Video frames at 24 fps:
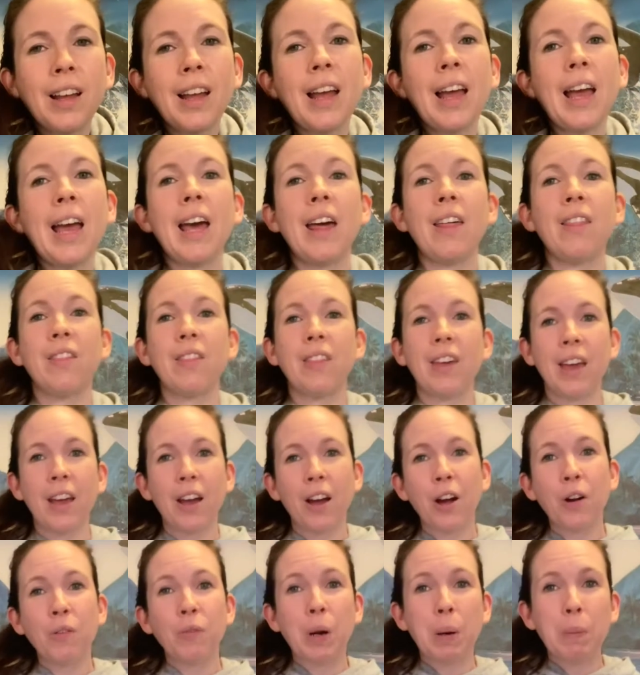And they
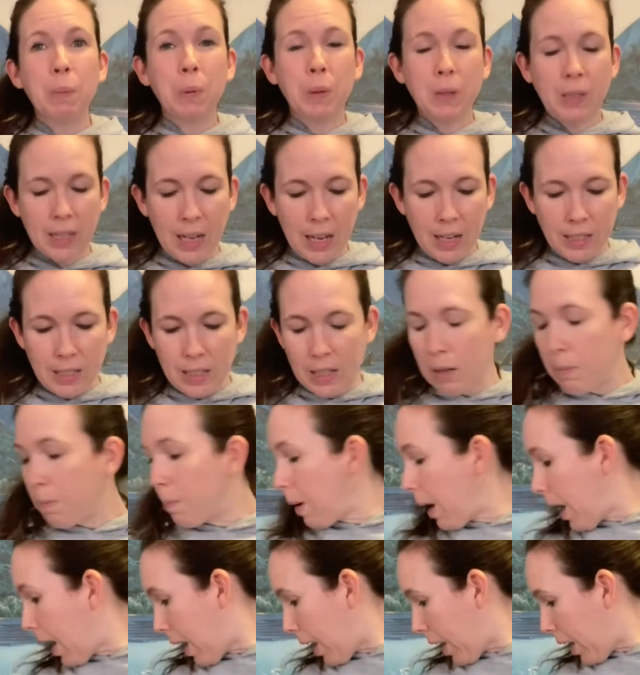are represented
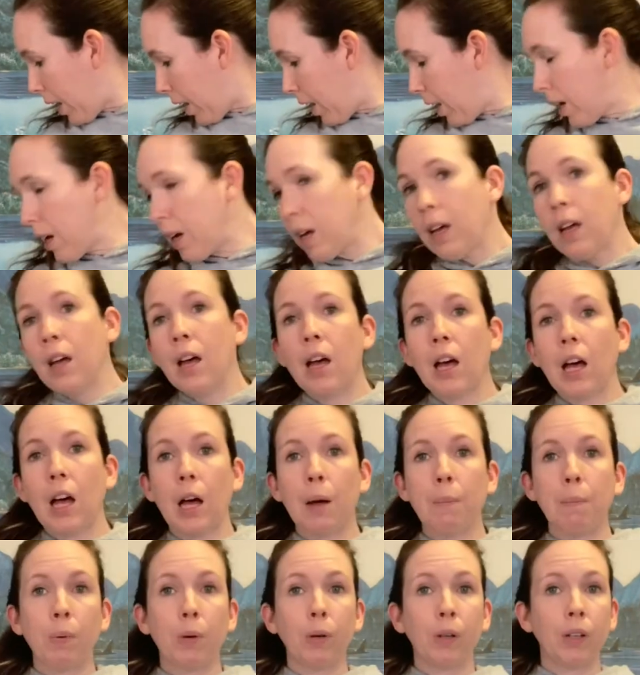by
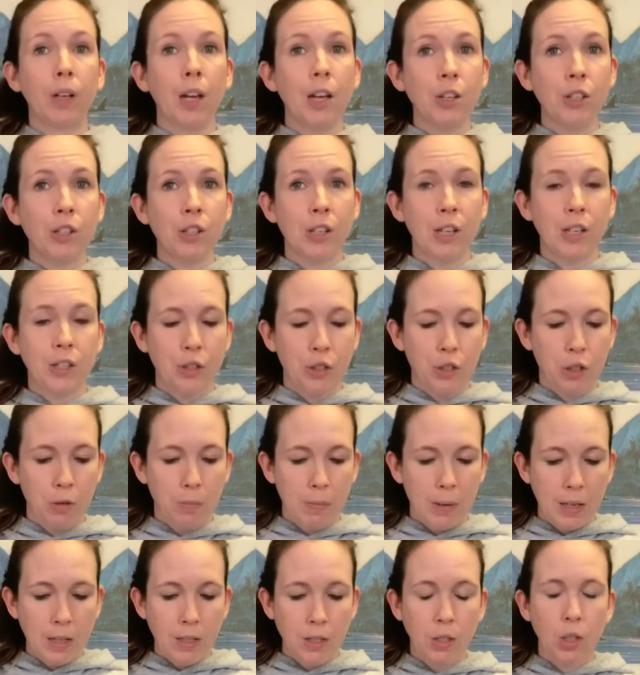a percussion
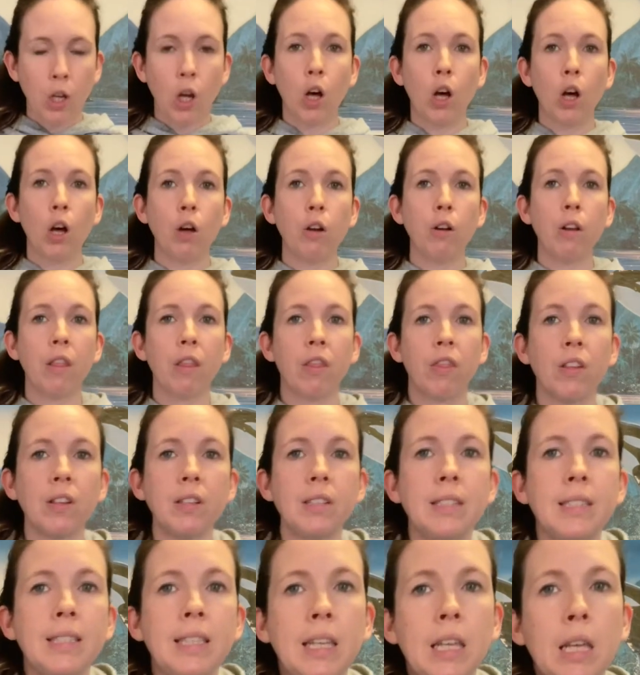instrument called
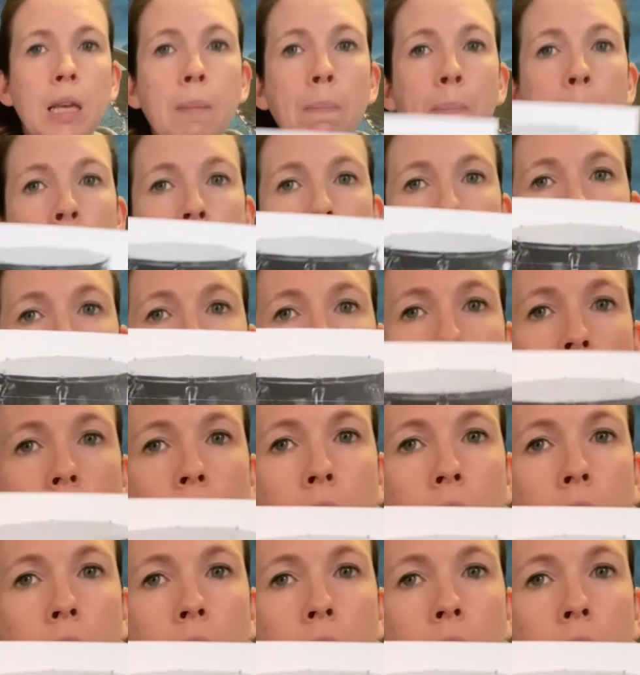the timpani.